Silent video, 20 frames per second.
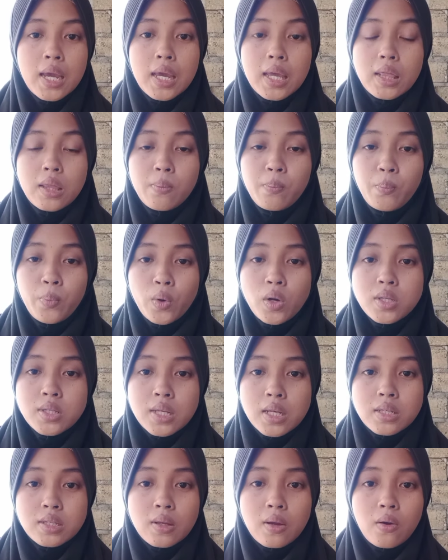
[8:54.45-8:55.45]
In the
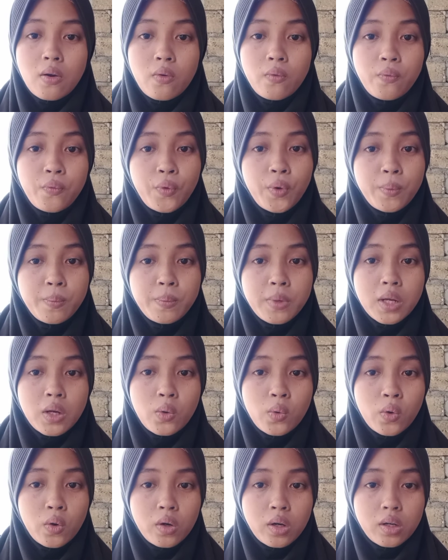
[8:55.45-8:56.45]
process of forming
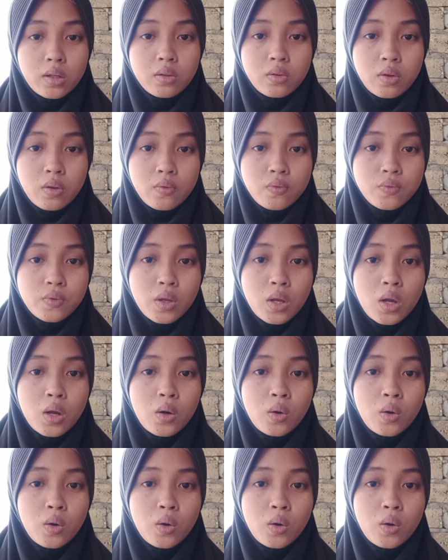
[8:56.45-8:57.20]
coral reefs,